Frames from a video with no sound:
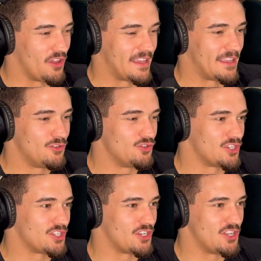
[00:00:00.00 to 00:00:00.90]
like they do
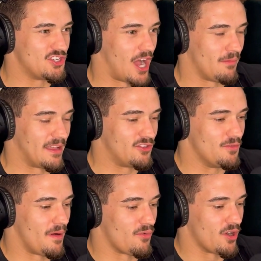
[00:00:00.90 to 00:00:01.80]
such a good job. Like, do
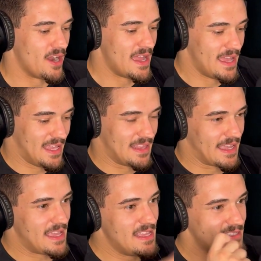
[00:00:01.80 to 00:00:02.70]
you remember he
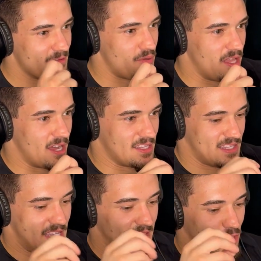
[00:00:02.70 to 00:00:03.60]
like eats the peanuts, he like